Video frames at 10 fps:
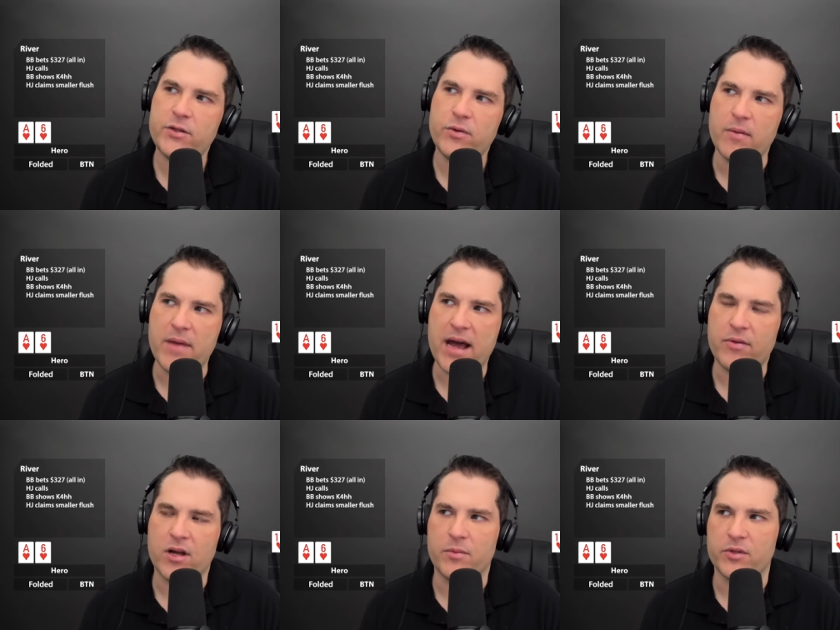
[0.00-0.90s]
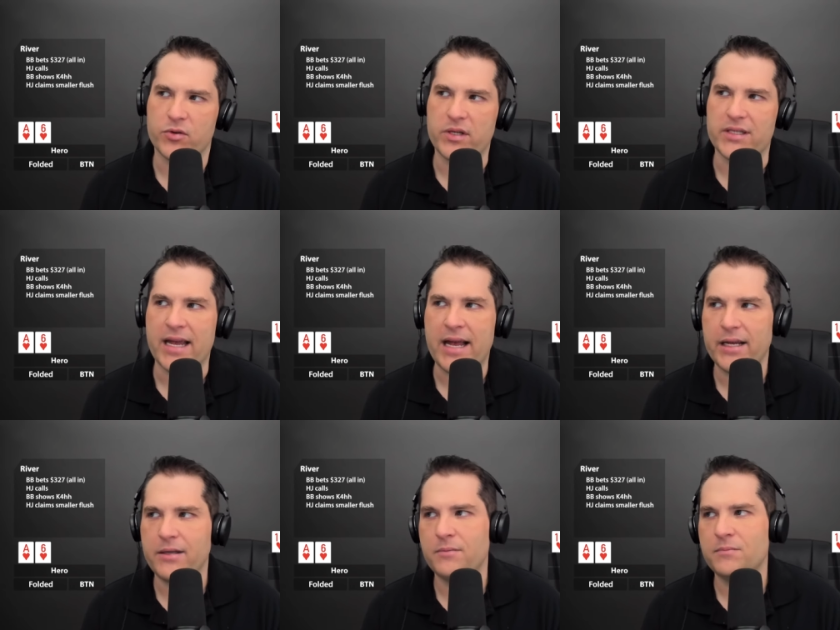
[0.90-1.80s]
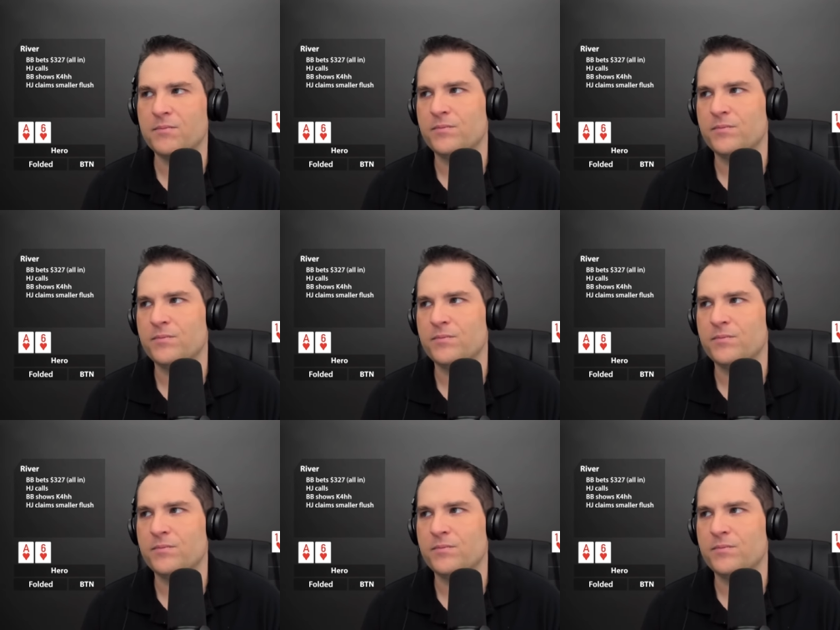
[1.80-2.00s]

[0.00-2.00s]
doing the math a couple streets ahead,